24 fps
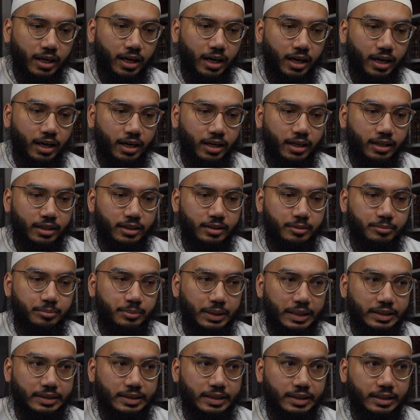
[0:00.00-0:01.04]
I
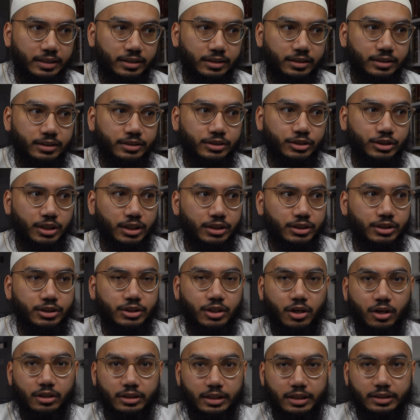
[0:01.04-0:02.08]
basically just
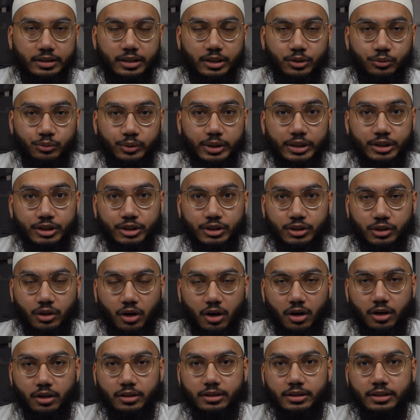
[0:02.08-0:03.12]
saw that they
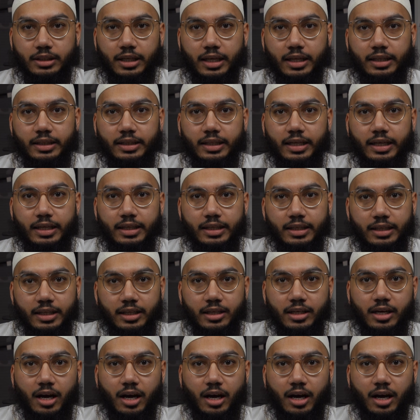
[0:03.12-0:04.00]
restocked and they